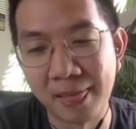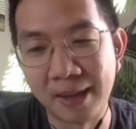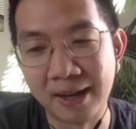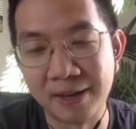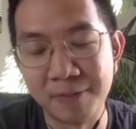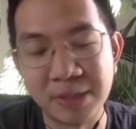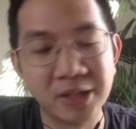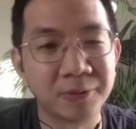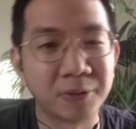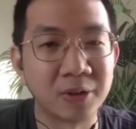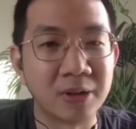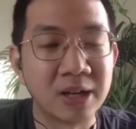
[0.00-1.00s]
I've been
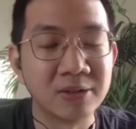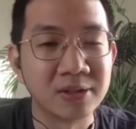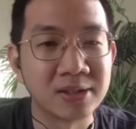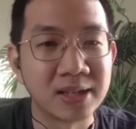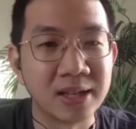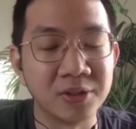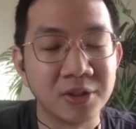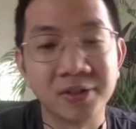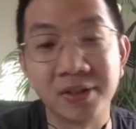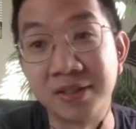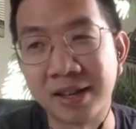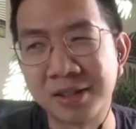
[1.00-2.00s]
here for around 10
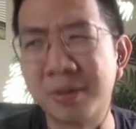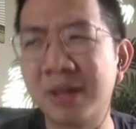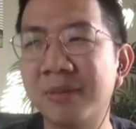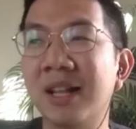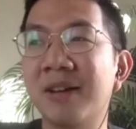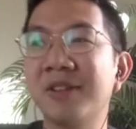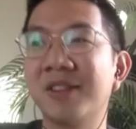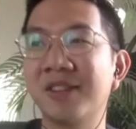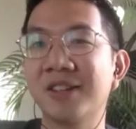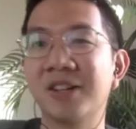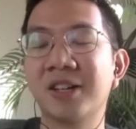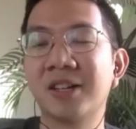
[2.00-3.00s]
years. It's actually my
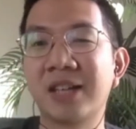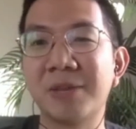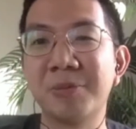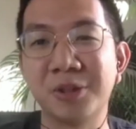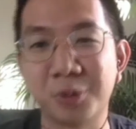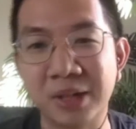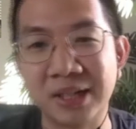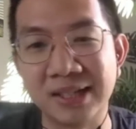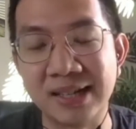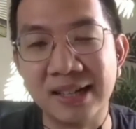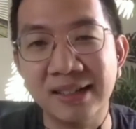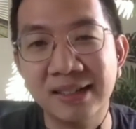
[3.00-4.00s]
11th year. Came here in
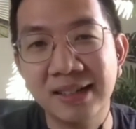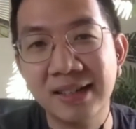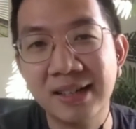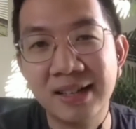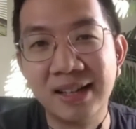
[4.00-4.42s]
2010.